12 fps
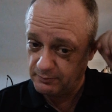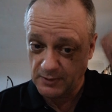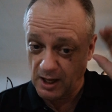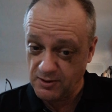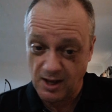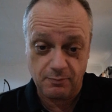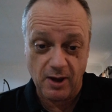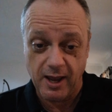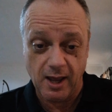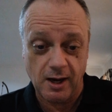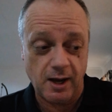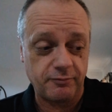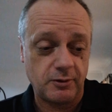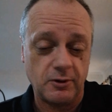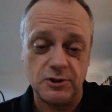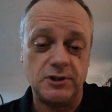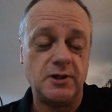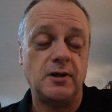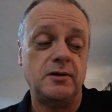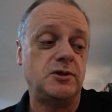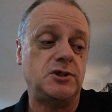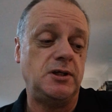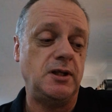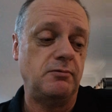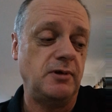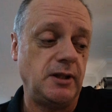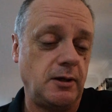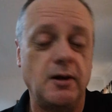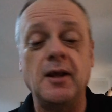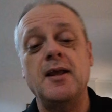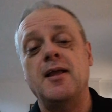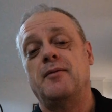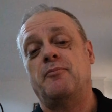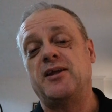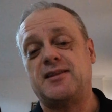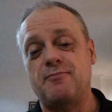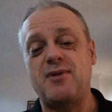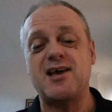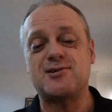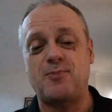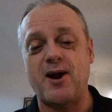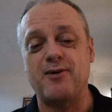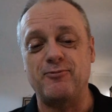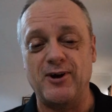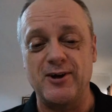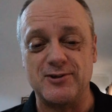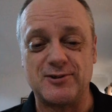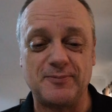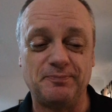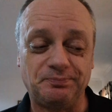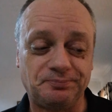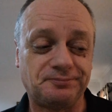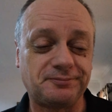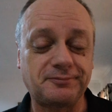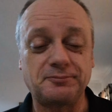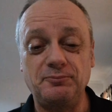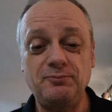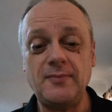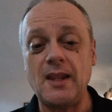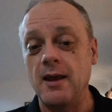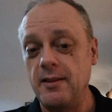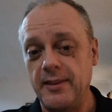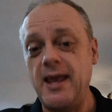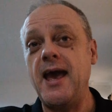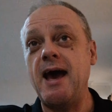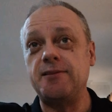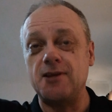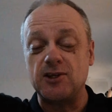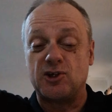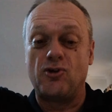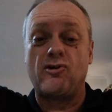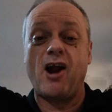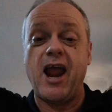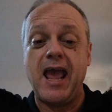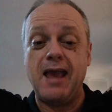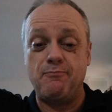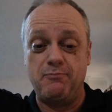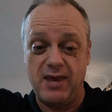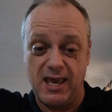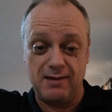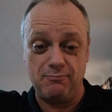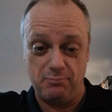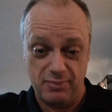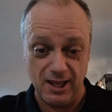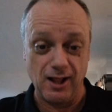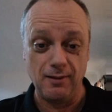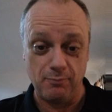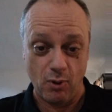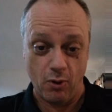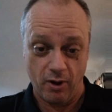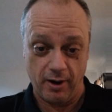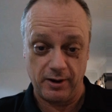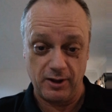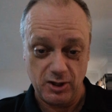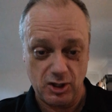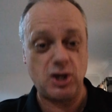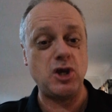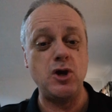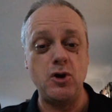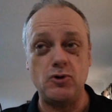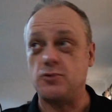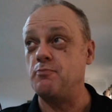I take my hat off to her. She did really good. But the best part was they had this great big billboard, huge,